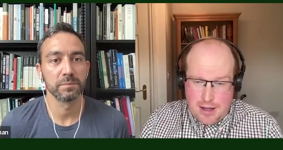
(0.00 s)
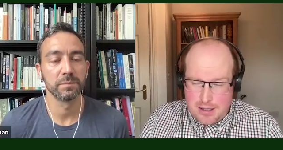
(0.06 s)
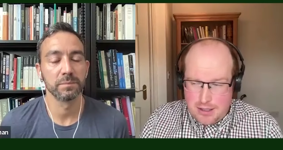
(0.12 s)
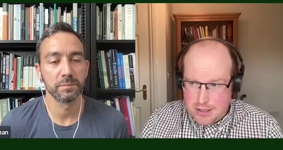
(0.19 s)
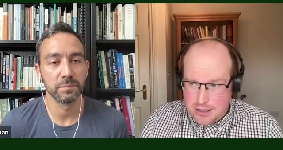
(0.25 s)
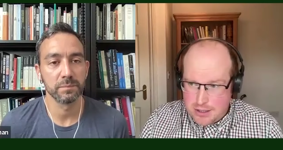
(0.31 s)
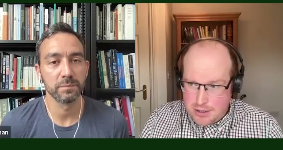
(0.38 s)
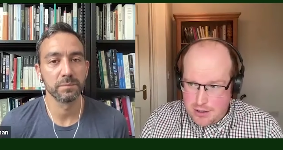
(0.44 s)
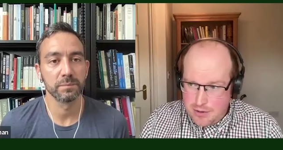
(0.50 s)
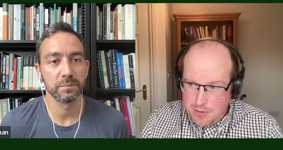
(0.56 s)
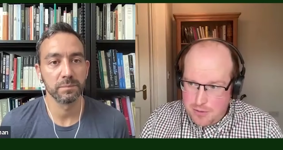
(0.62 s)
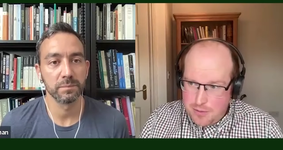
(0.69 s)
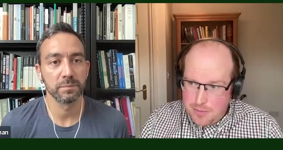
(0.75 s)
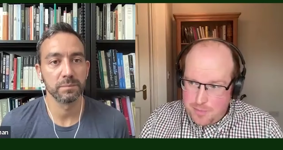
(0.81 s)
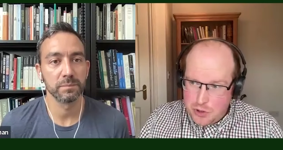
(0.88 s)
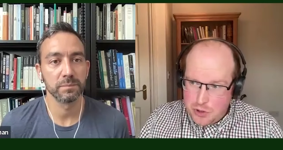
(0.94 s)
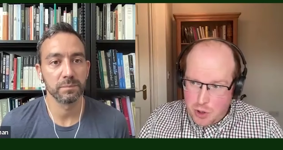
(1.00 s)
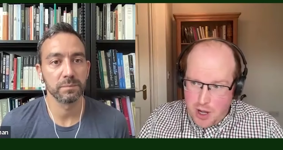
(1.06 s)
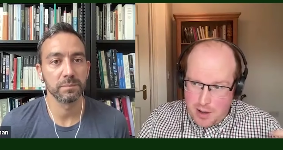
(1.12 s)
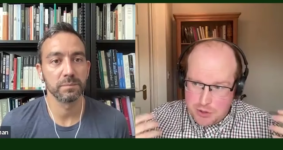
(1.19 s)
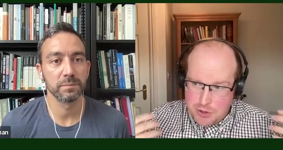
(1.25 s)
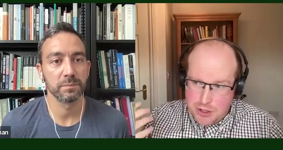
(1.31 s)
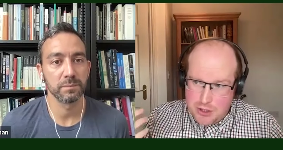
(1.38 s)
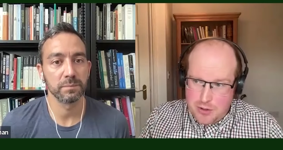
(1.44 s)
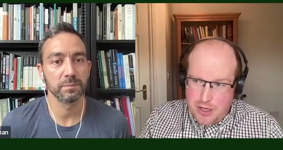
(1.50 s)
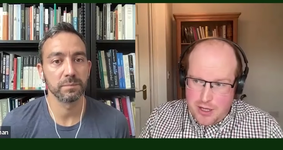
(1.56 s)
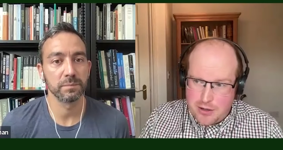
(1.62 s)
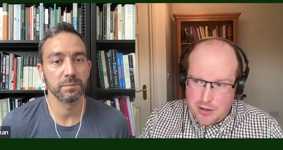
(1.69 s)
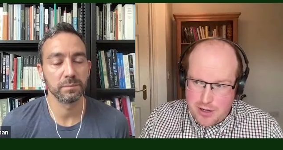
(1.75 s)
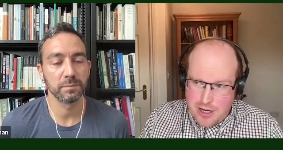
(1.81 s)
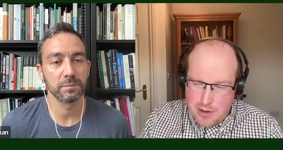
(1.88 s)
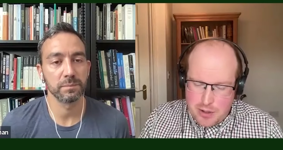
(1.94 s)
Speaker 1: And so, you know, I absolutely
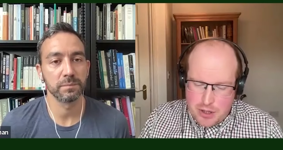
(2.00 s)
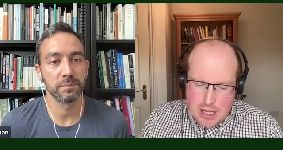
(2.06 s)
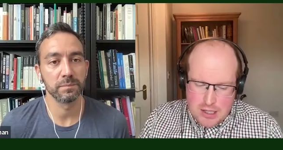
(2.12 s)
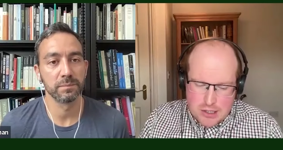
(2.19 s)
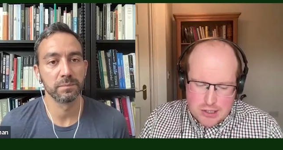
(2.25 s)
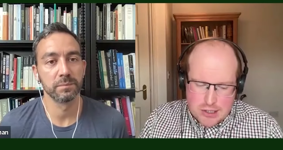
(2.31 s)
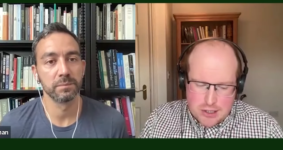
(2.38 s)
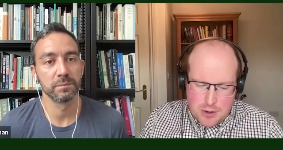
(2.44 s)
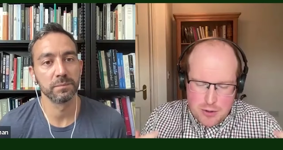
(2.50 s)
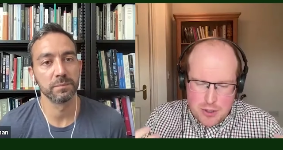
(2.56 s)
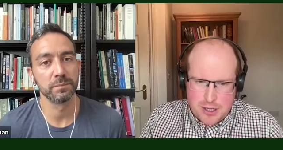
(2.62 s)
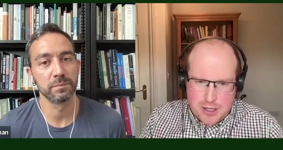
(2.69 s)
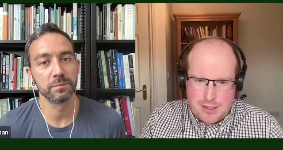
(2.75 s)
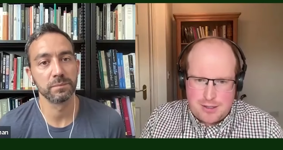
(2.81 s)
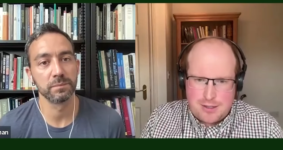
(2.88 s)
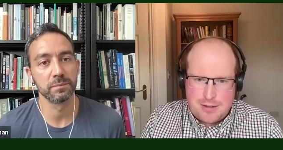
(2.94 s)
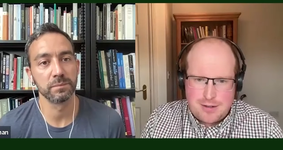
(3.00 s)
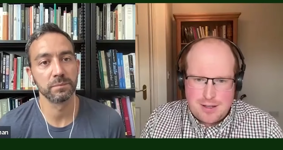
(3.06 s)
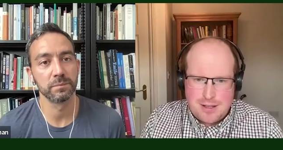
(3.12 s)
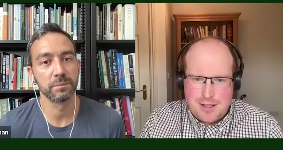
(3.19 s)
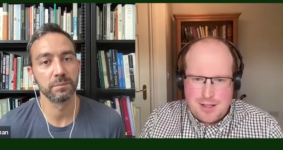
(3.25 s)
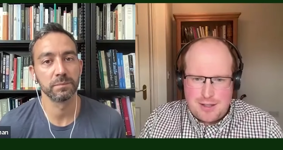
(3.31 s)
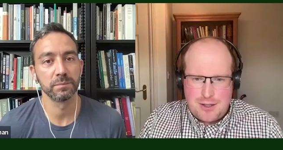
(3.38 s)
agree with that slogan